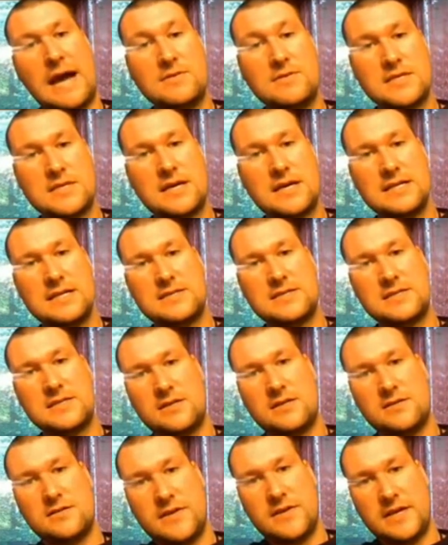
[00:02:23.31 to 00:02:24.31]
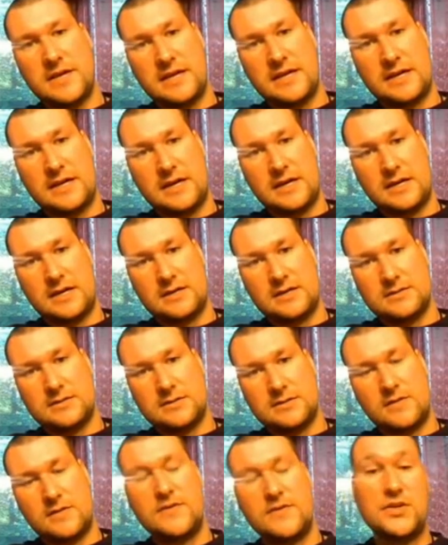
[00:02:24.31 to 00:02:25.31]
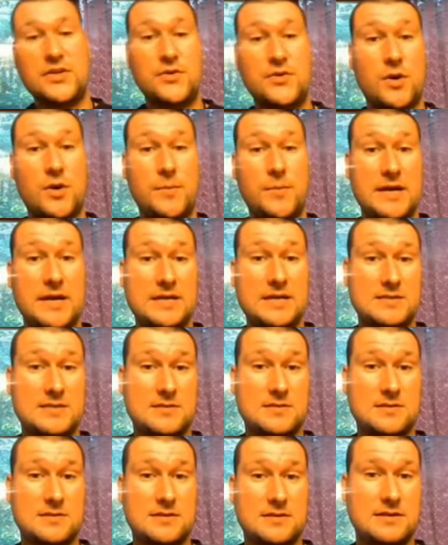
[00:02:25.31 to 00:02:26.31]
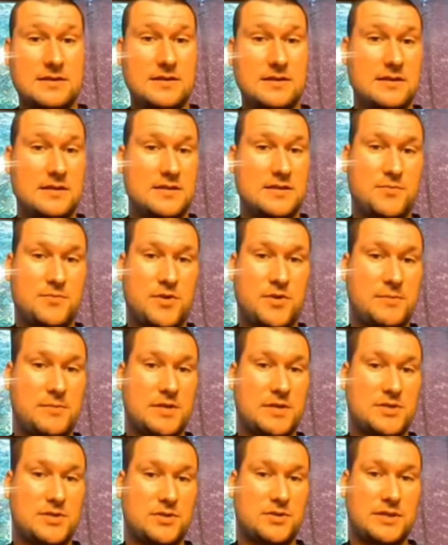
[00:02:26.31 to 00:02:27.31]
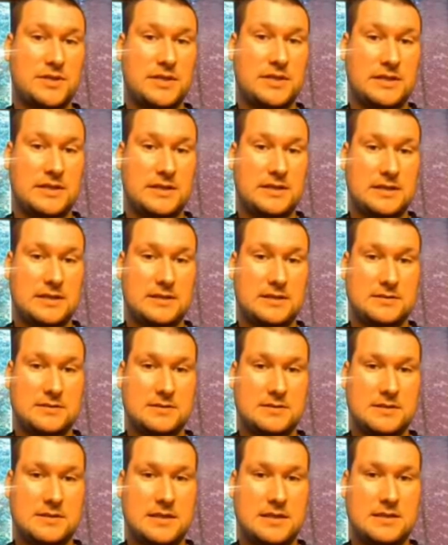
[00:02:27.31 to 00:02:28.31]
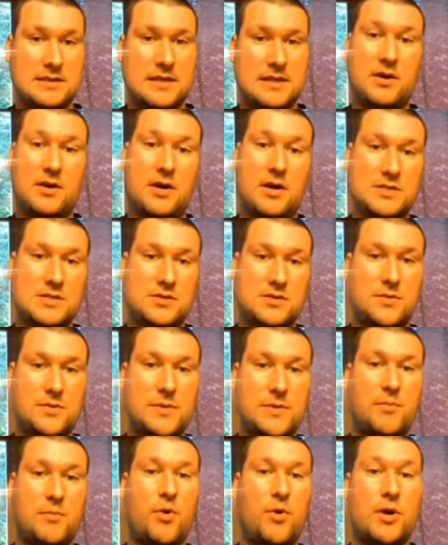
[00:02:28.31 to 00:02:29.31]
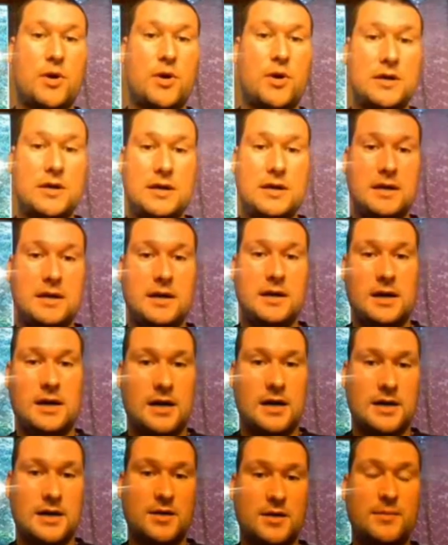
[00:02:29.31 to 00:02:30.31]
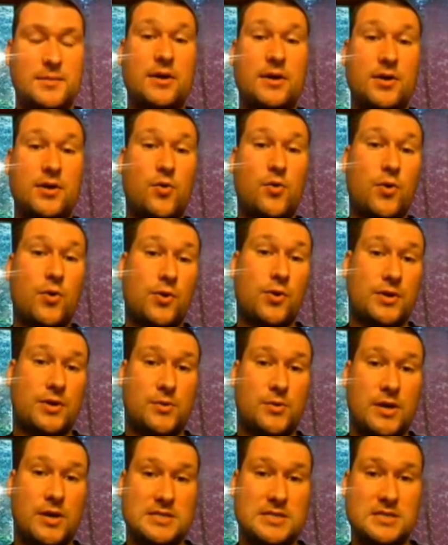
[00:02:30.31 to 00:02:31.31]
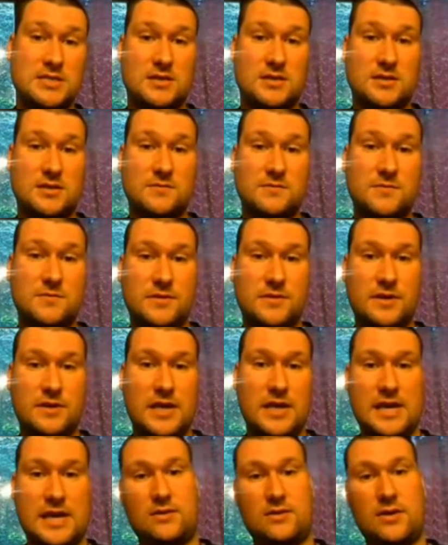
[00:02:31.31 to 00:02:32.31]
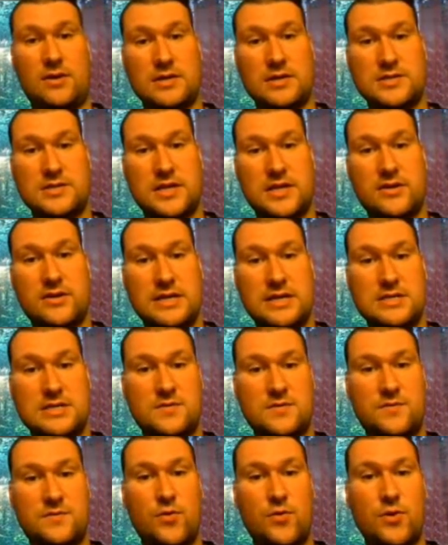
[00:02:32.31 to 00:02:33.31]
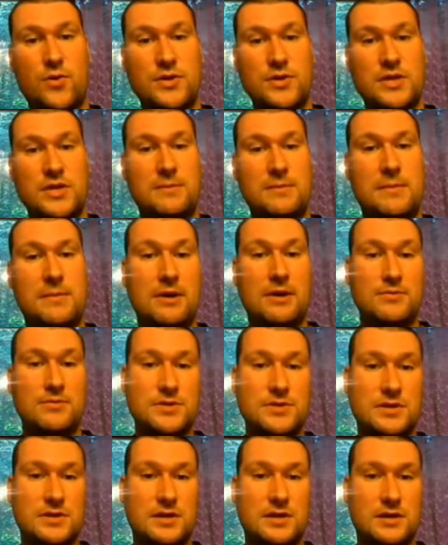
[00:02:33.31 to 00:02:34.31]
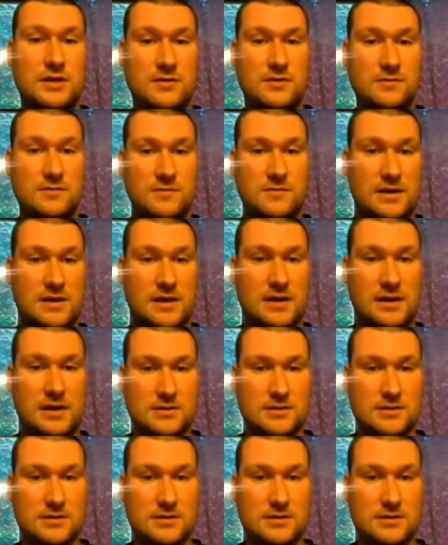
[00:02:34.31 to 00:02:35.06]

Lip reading: Downsides of a duo based is pretty much only that they cost a little bit more. You're about a quarter of the price of analog cigarettes for the amount of